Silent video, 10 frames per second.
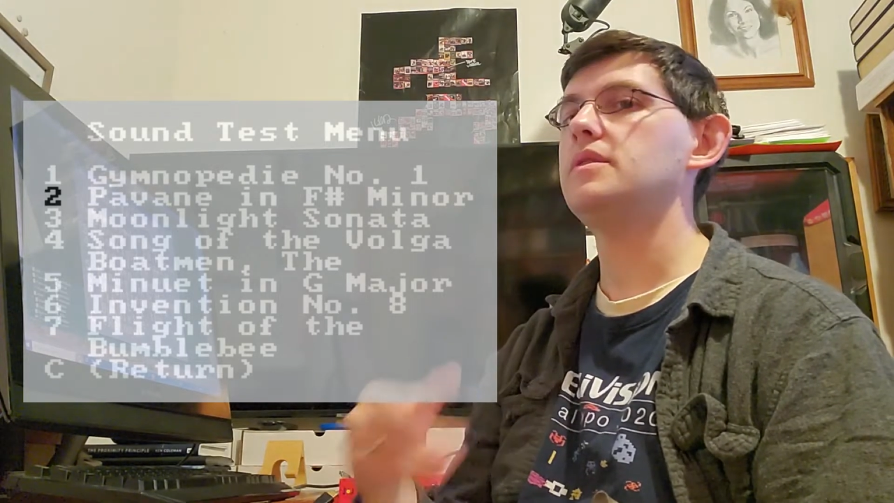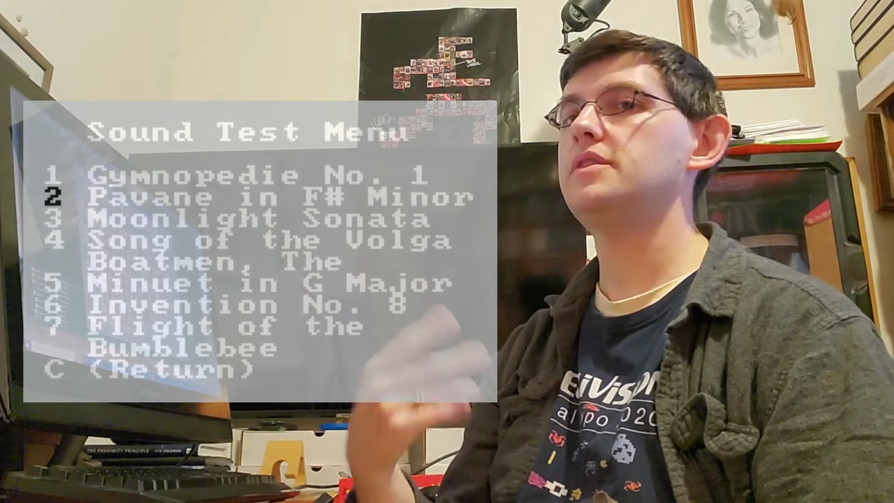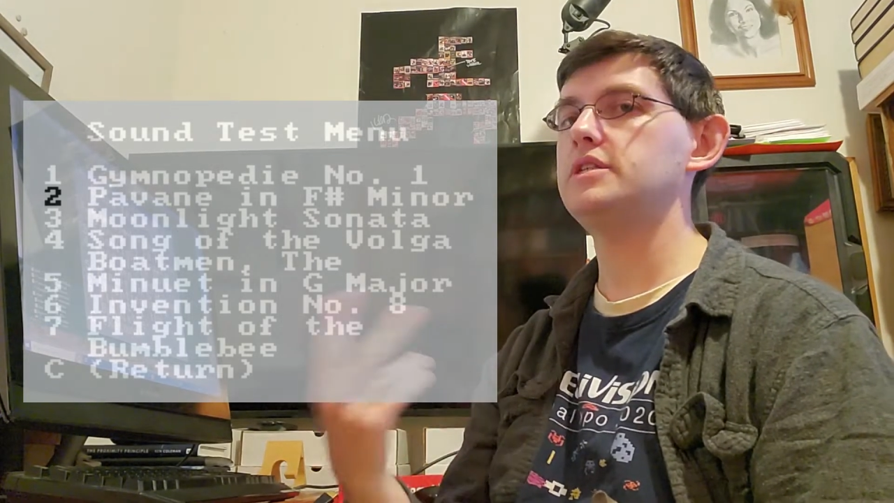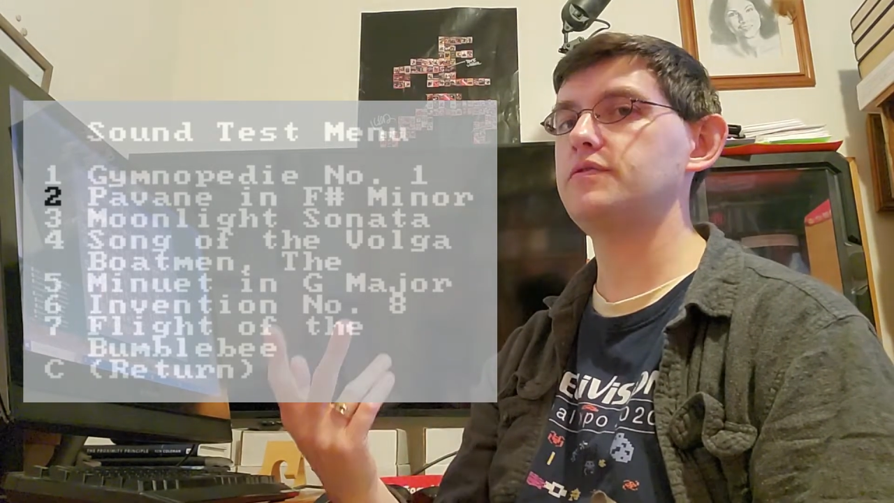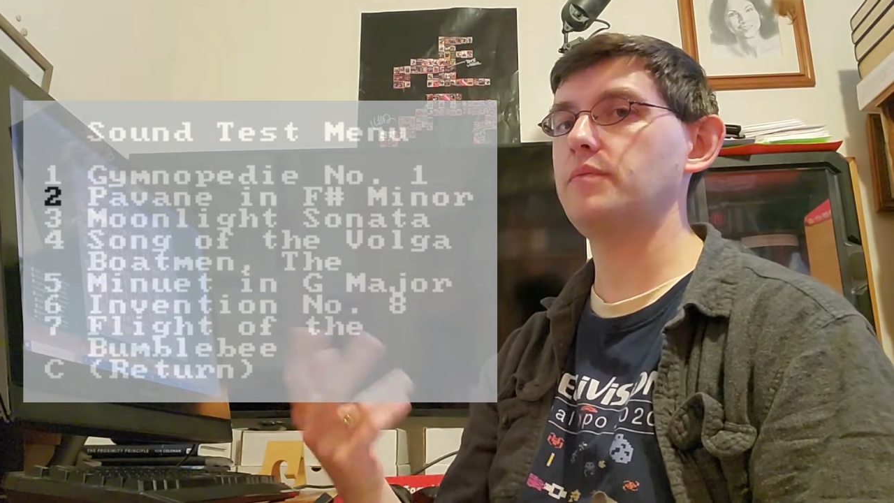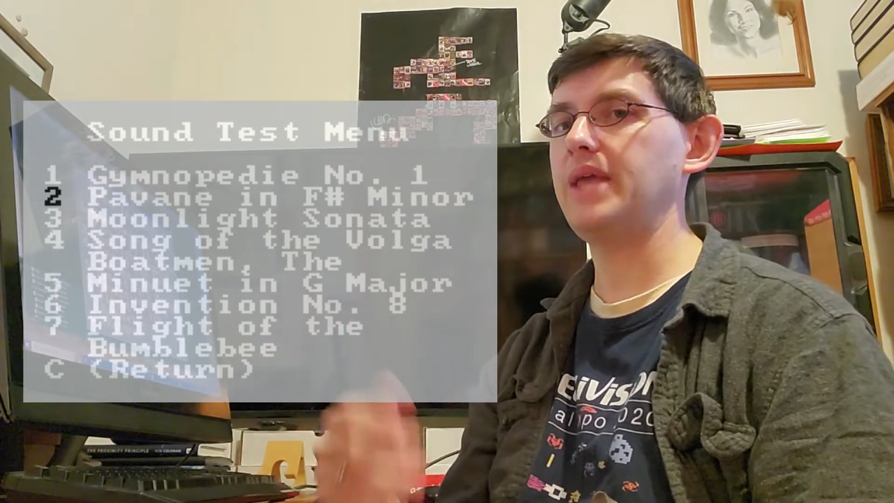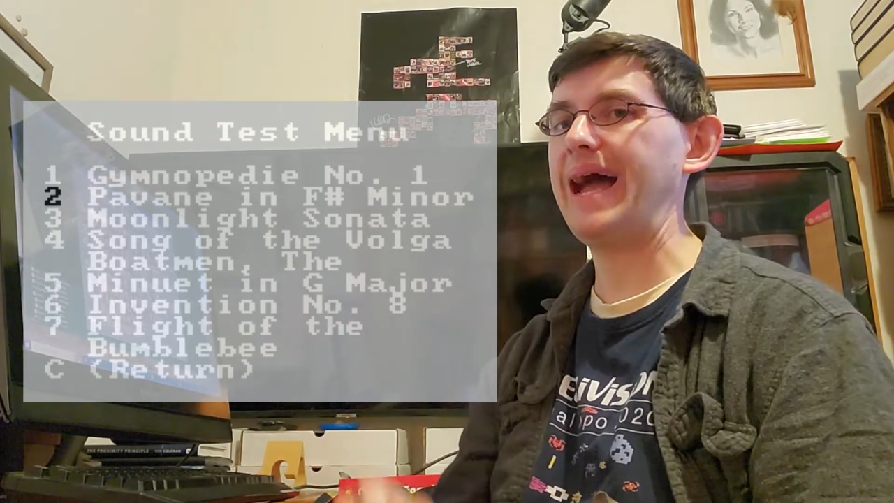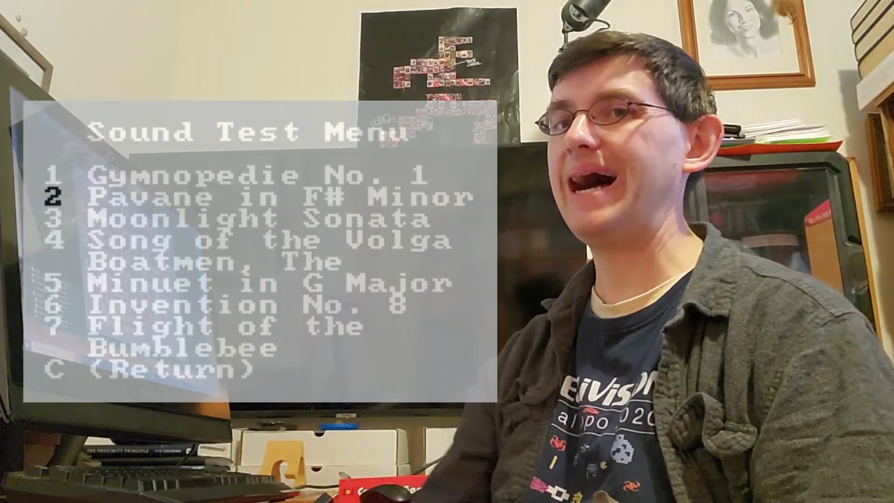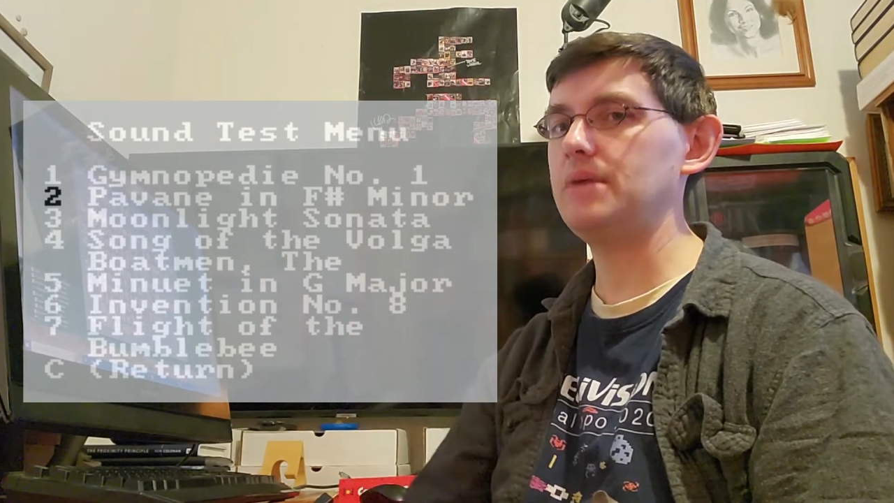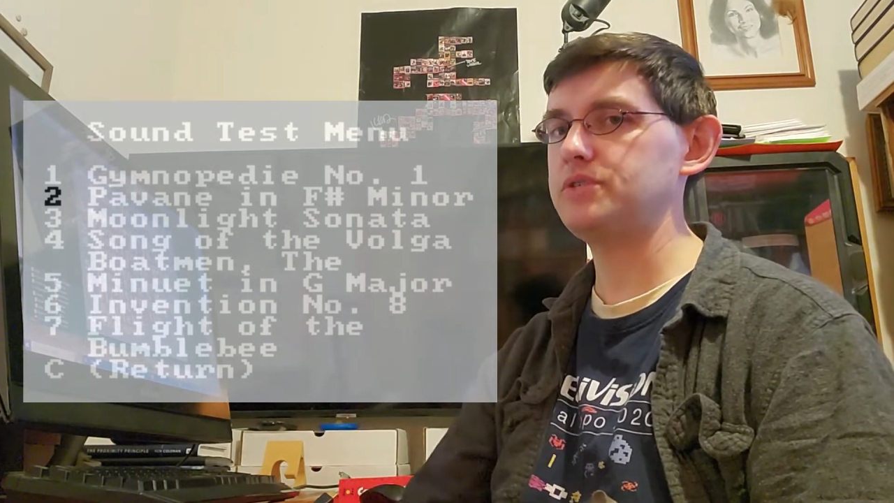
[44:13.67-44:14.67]
This from the
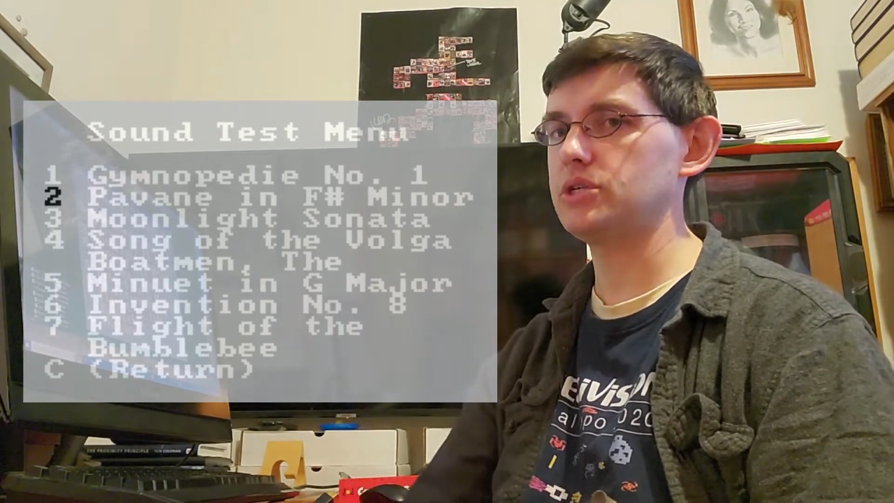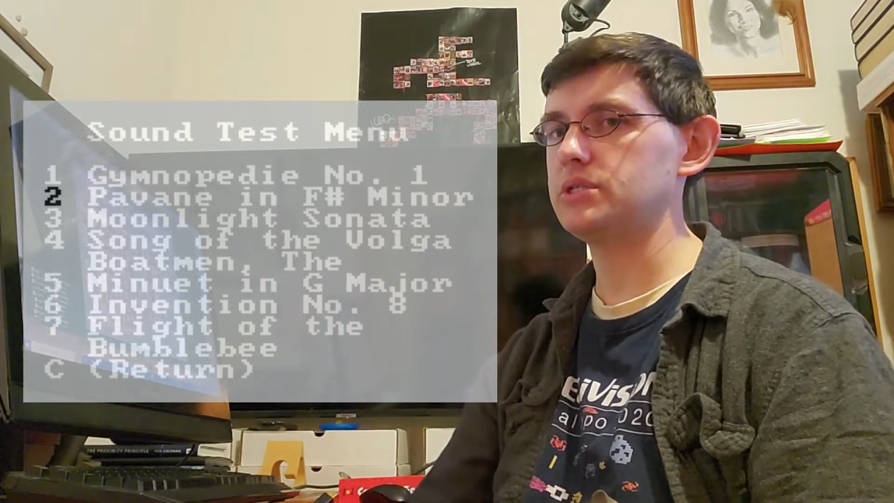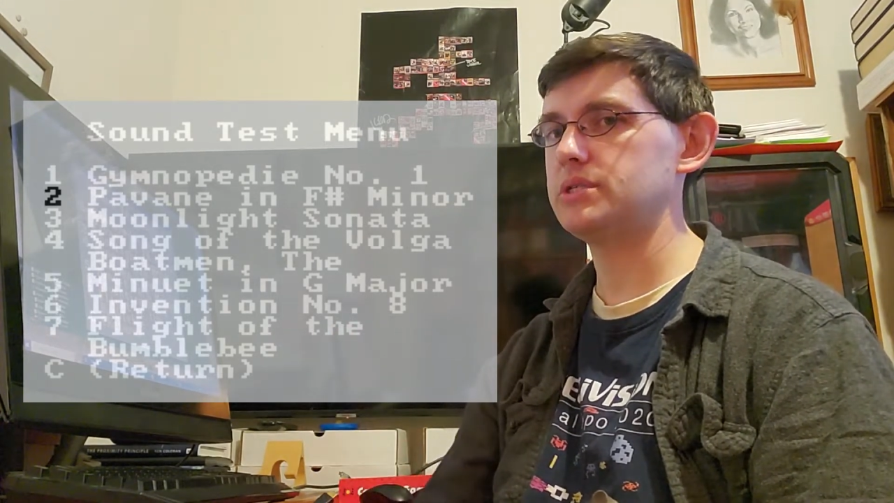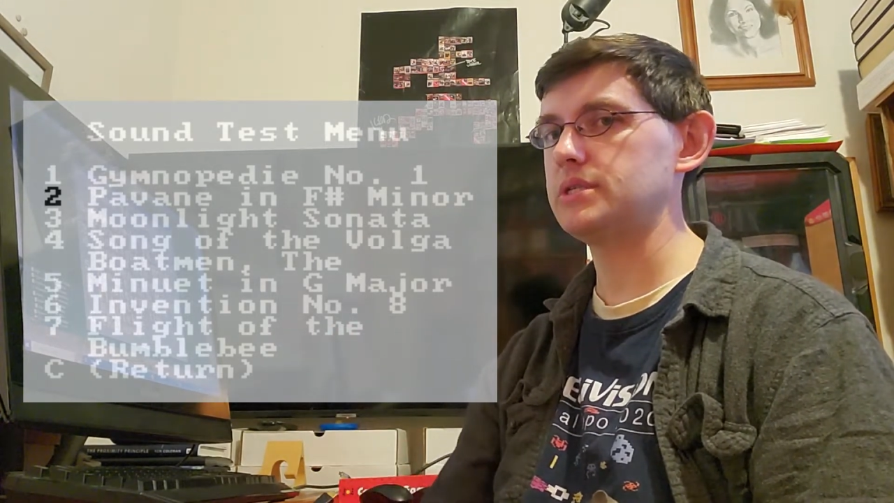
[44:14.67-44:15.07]
options.